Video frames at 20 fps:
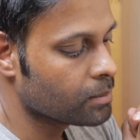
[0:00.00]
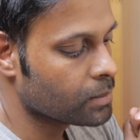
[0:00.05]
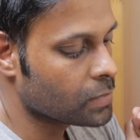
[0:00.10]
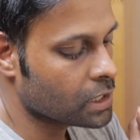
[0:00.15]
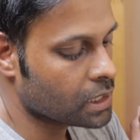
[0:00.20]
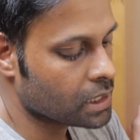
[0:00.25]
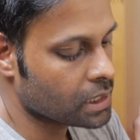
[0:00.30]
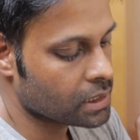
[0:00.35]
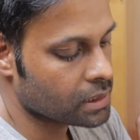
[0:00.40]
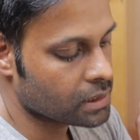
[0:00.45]

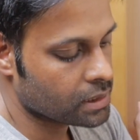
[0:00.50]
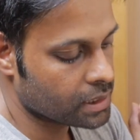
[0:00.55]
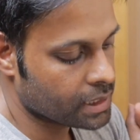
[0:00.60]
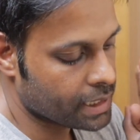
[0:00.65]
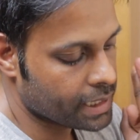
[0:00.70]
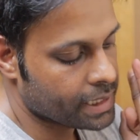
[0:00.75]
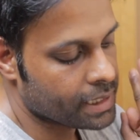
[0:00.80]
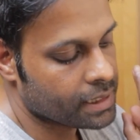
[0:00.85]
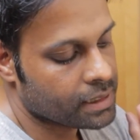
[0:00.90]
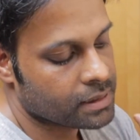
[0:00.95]
But
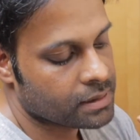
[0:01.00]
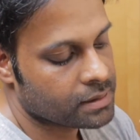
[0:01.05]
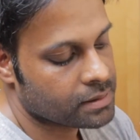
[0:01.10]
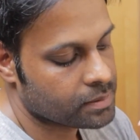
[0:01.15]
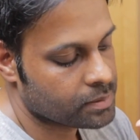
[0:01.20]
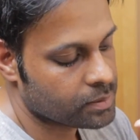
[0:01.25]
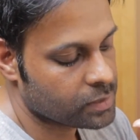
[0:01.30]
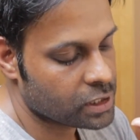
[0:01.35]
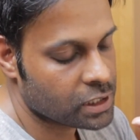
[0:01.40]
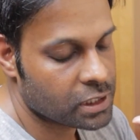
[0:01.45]
yeah,
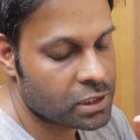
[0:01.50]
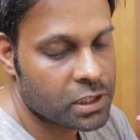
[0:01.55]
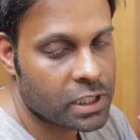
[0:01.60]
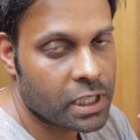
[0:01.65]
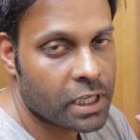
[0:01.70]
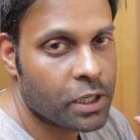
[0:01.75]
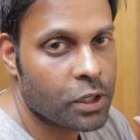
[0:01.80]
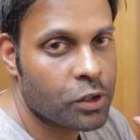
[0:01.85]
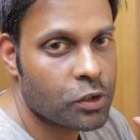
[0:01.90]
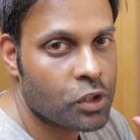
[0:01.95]
please
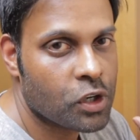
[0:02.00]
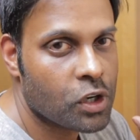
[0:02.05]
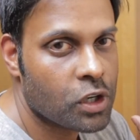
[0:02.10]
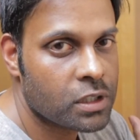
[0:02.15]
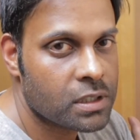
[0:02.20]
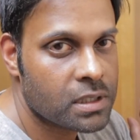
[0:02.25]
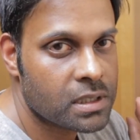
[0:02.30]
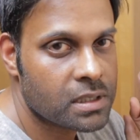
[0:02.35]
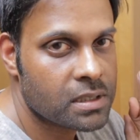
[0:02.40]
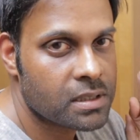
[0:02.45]
share your
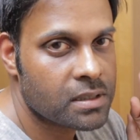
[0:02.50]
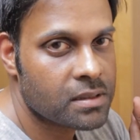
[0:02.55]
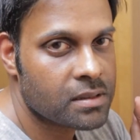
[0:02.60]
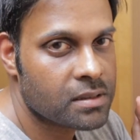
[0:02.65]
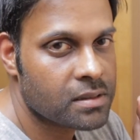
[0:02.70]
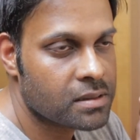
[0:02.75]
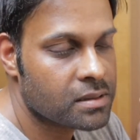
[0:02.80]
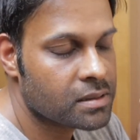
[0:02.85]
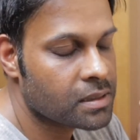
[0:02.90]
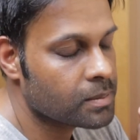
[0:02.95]

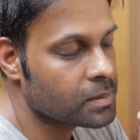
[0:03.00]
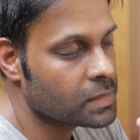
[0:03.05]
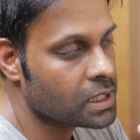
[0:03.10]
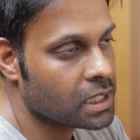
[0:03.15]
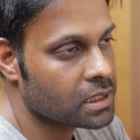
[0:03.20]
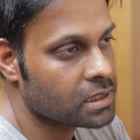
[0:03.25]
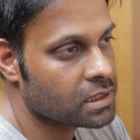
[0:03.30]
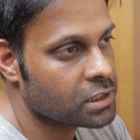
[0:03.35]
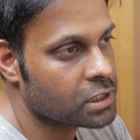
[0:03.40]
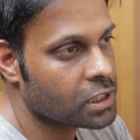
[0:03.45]
thoughts.
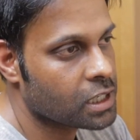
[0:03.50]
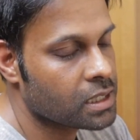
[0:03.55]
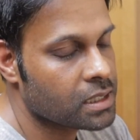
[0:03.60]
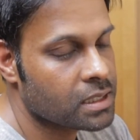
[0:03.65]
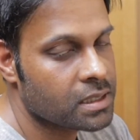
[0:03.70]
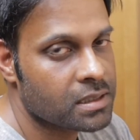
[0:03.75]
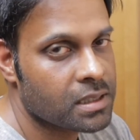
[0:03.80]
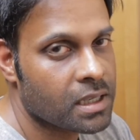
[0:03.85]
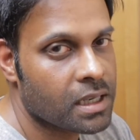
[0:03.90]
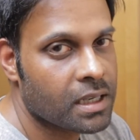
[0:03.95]
I just can't
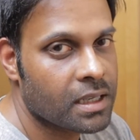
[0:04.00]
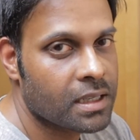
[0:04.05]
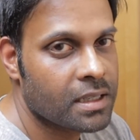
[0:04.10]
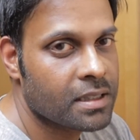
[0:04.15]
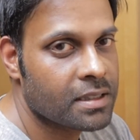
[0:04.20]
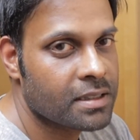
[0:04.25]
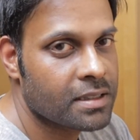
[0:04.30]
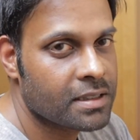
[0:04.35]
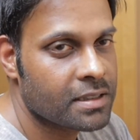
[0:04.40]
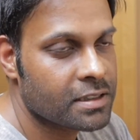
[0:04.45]
decide.
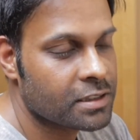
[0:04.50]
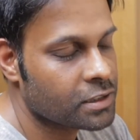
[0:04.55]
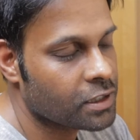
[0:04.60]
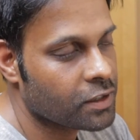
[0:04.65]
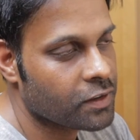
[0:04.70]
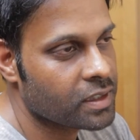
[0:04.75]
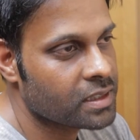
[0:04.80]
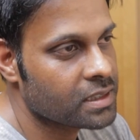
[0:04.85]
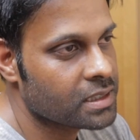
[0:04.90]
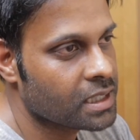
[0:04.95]
It's
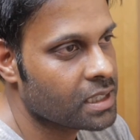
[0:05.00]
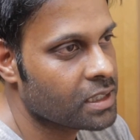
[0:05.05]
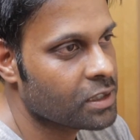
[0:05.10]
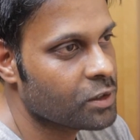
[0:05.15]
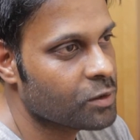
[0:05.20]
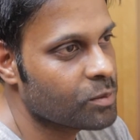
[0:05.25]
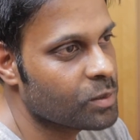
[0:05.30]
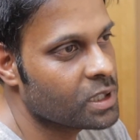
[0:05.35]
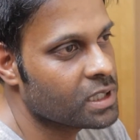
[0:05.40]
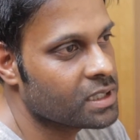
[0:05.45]
crazy,
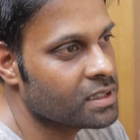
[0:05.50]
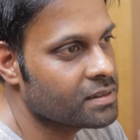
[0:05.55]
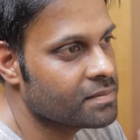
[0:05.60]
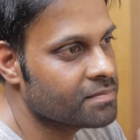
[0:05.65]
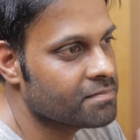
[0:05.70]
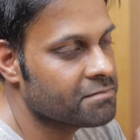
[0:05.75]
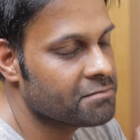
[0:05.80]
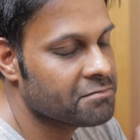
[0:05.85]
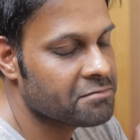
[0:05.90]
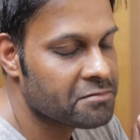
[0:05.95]
Anna, but
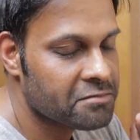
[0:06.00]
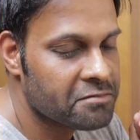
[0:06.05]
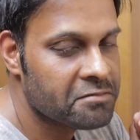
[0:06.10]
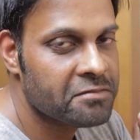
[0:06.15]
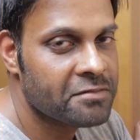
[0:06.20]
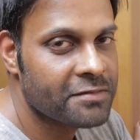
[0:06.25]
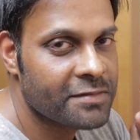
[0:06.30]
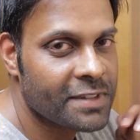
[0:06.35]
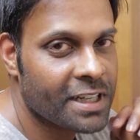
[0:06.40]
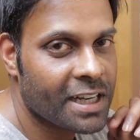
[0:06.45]

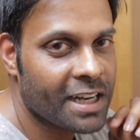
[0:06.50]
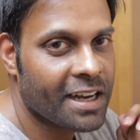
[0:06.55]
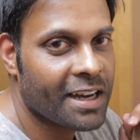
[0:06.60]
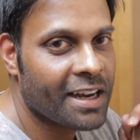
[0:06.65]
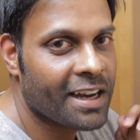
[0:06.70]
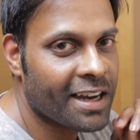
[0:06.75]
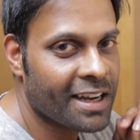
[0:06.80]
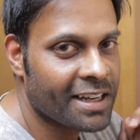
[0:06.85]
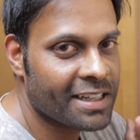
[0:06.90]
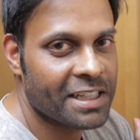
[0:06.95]

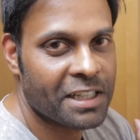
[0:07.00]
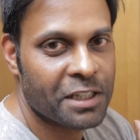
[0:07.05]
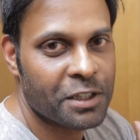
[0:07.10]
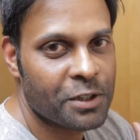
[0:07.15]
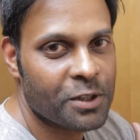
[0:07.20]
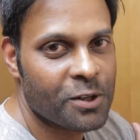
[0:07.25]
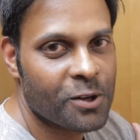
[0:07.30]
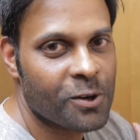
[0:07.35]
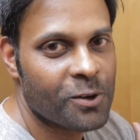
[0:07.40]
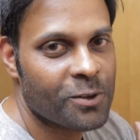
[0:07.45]
I need
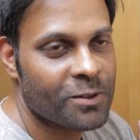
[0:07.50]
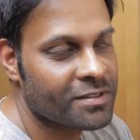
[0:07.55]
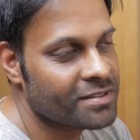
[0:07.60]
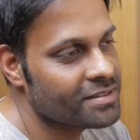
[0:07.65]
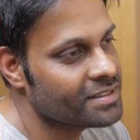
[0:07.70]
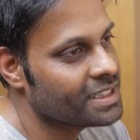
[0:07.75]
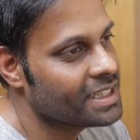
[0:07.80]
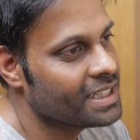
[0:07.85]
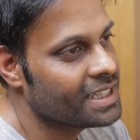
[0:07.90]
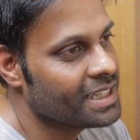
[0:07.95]
to know,
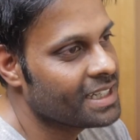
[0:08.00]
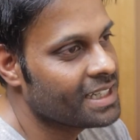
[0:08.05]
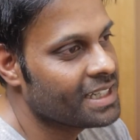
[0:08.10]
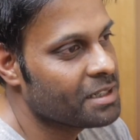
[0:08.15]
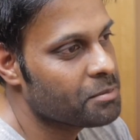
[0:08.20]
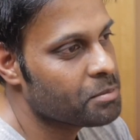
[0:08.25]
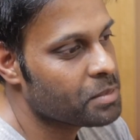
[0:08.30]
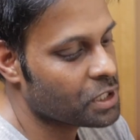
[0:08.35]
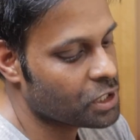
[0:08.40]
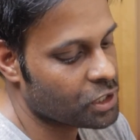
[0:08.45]

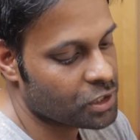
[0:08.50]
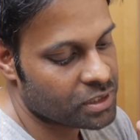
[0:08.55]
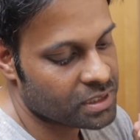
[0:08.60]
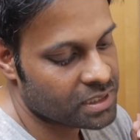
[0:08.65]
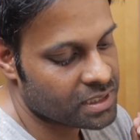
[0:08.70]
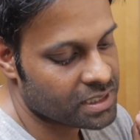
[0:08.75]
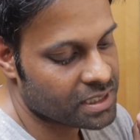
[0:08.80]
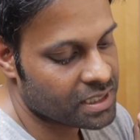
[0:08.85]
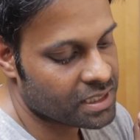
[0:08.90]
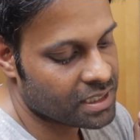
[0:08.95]

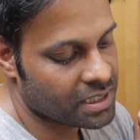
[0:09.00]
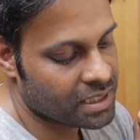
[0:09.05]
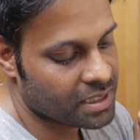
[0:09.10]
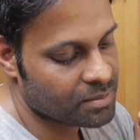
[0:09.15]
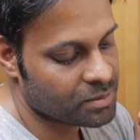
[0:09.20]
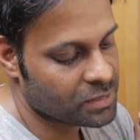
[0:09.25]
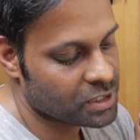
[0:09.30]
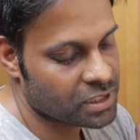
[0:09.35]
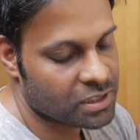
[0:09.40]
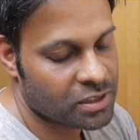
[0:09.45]
because
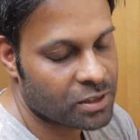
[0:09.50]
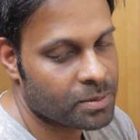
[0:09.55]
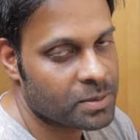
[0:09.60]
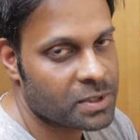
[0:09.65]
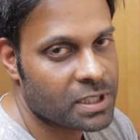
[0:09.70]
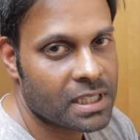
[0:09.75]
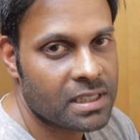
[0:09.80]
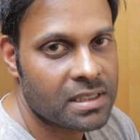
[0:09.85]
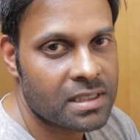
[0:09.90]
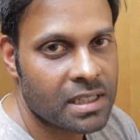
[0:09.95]
I'm just
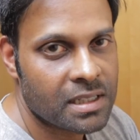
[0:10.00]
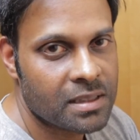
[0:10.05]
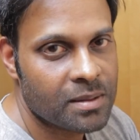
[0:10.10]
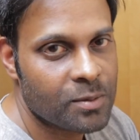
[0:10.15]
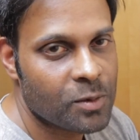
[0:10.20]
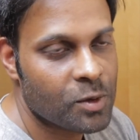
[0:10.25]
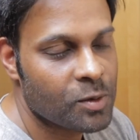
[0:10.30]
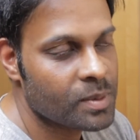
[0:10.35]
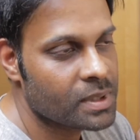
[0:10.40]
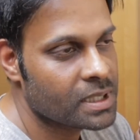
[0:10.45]
obsessed at the
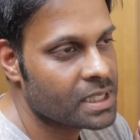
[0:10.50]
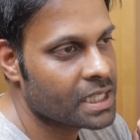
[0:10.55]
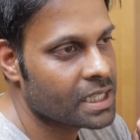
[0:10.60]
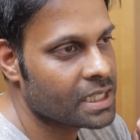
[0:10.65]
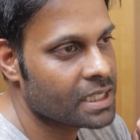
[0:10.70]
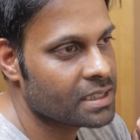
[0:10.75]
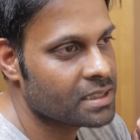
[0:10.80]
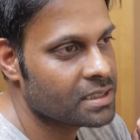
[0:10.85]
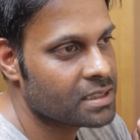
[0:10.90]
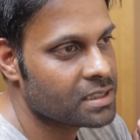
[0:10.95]
moment
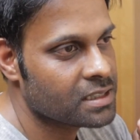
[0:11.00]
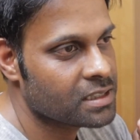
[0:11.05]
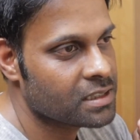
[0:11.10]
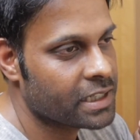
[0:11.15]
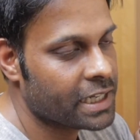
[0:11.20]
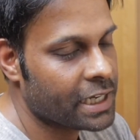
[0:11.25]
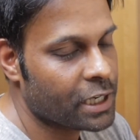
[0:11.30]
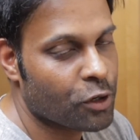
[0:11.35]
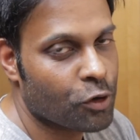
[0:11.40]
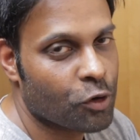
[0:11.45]
and it's
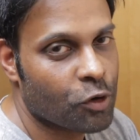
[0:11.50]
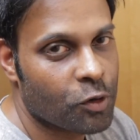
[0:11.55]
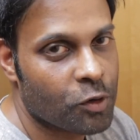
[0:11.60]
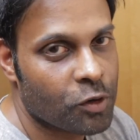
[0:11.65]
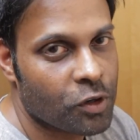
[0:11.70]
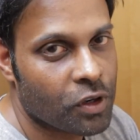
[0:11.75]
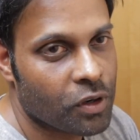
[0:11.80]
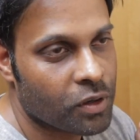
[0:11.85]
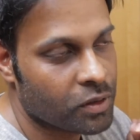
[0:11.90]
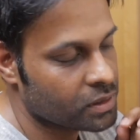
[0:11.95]
taken
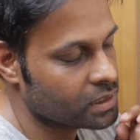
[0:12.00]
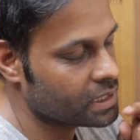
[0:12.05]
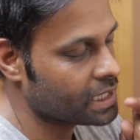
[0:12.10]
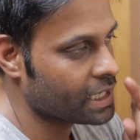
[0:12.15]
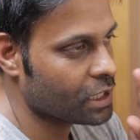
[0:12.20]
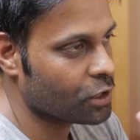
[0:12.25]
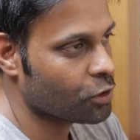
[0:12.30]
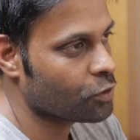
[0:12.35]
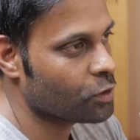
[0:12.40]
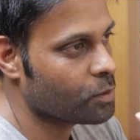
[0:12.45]

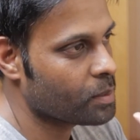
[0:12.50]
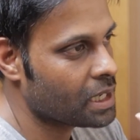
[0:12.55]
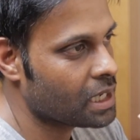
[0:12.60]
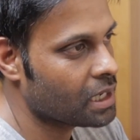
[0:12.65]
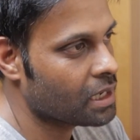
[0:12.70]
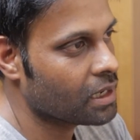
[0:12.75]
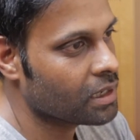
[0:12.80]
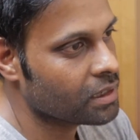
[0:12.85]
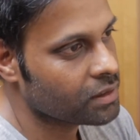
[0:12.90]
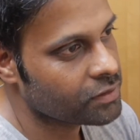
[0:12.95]
over my
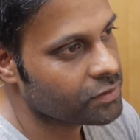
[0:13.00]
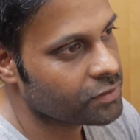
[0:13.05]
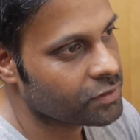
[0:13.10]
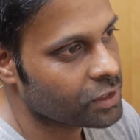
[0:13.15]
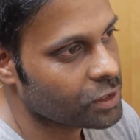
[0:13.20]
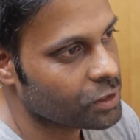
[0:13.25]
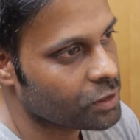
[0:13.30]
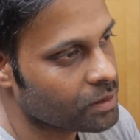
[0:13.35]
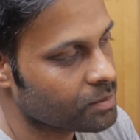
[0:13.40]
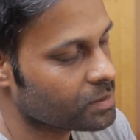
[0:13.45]
life.
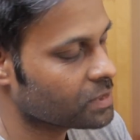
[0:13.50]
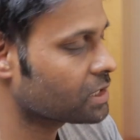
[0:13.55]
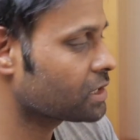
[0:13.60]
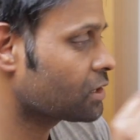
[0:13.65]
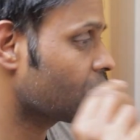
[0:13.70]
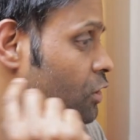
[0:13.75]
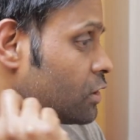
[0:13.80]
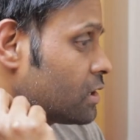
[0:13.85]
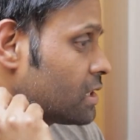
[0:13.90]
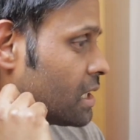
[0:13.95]
You know, I'm
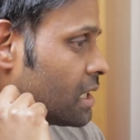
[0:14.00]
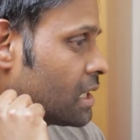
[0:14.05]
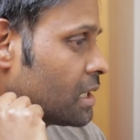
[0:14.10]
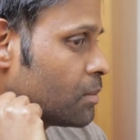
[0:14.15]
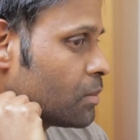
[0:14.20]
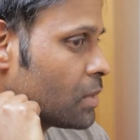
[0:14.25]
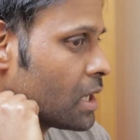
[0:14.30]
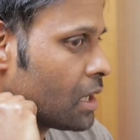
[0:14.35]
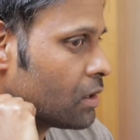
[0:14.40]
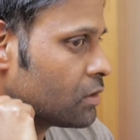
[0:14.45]
just constantly
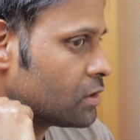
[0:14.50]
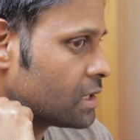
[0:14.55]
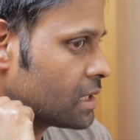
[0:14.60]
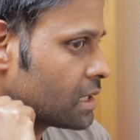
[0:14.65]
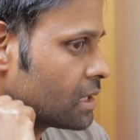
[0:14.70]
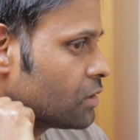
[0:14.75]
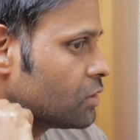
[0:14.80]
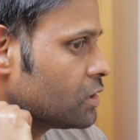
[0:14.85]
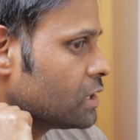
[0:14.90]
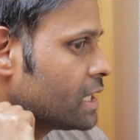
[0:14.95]

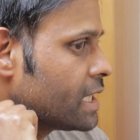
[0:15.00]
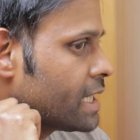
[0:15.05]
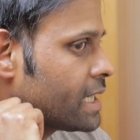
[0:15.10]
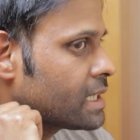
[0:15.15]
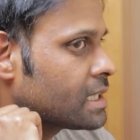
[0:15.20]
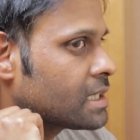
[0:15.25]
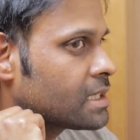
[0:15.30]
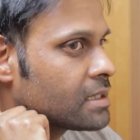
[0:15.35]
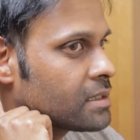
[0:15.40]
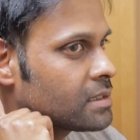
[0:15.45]
browsing on the
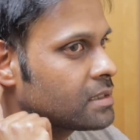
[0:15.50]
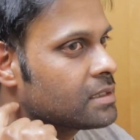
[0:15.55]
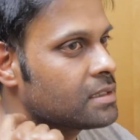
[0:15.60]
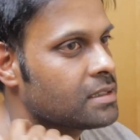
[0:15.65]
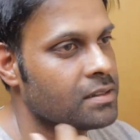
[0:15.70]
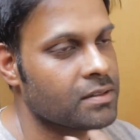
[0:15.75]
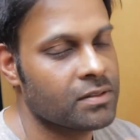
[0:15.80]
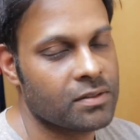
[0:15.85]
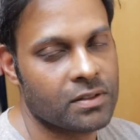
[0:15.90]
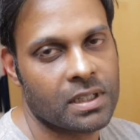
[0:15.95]
net
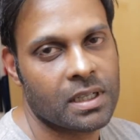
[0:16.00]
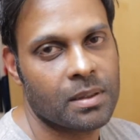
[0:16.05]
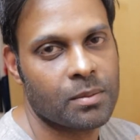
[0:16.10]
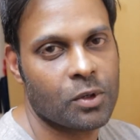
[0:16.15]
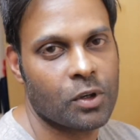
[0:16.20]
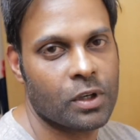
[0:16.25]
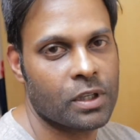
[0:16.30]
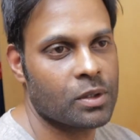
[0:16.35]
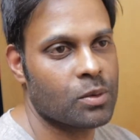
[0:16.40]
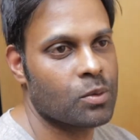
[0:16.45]
when I'm
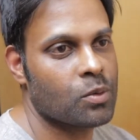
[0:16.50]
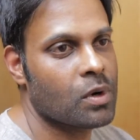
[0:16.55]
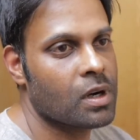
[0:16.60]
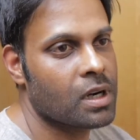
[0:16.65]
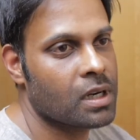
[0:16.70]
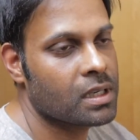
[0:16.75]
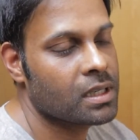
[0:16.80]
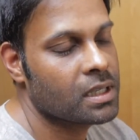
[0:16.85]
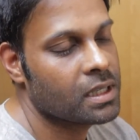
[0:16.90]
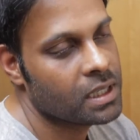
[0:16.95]
going to
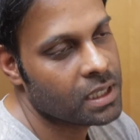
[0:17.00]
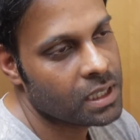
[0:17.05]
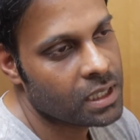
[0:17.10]
work.